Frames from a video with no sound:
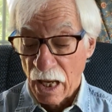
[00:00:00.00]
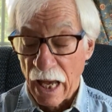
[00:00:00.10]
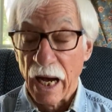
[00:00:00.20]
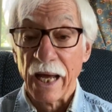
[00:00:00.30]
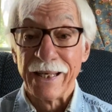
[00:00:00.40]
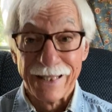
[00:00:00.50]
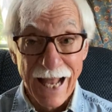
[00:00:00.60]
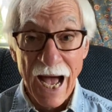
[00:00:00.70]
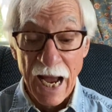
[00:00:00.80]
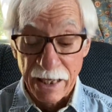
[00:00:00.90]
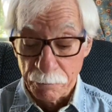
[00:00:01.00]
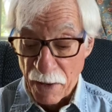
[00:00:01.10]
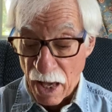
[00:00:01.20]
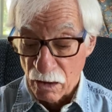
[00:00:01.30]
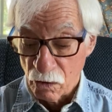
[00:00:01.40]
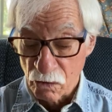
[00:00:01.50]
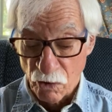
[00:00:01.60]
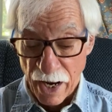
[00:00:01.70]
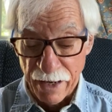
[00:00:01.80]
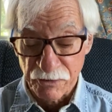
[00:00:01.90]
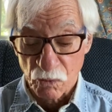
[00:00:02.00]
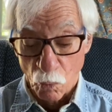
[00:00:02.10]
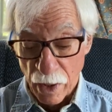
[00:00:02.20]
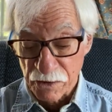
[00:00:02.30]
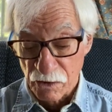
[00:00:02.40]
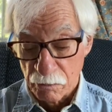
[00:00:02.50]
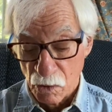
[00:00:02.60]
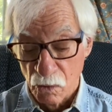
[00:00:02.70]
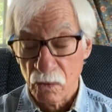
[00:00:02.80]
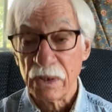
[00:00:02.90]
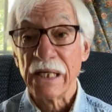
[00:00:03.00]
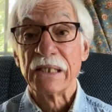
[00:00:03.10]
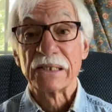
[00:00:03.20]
Apollo crafts went to the moon.